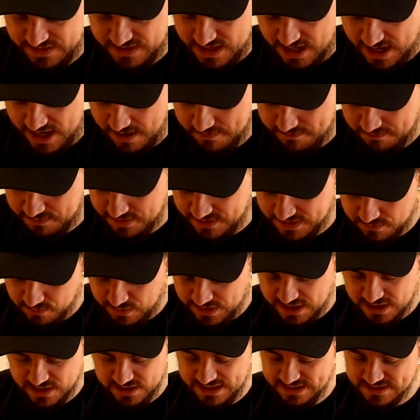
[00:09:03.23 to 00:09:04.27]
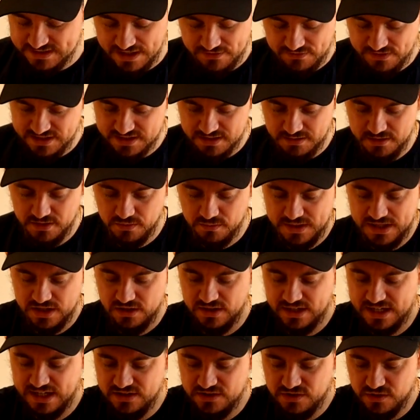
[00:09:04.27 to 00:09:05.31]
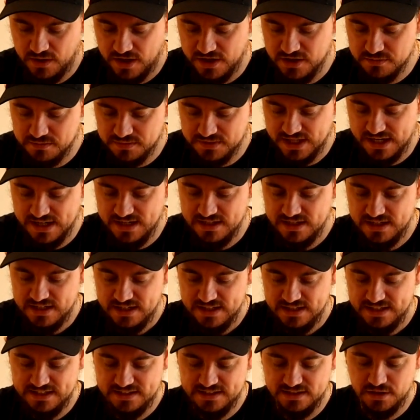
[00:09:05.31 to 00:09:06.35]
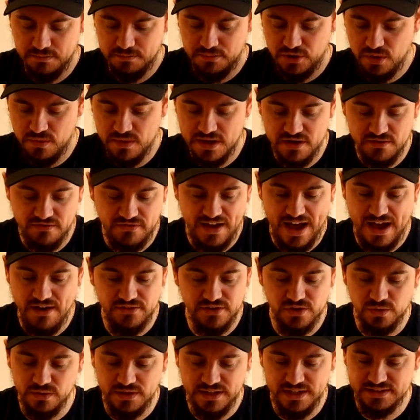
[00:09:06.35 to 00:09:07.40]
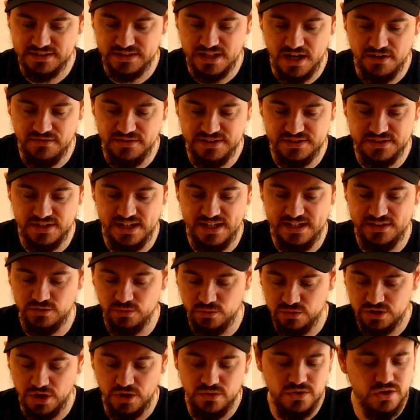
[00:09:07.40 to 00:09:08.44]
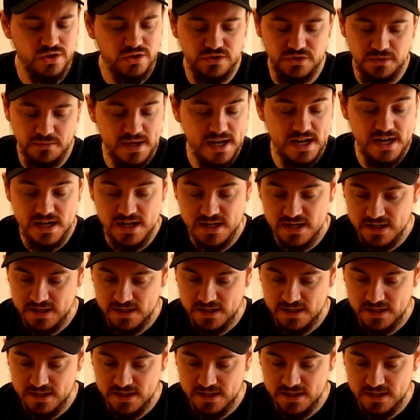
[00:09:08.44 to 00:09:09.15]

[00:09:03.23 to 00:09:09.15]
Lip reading: But it's definitely something that we can look into 100%. This is the beauty of having all this stuff, is that it's also new to me.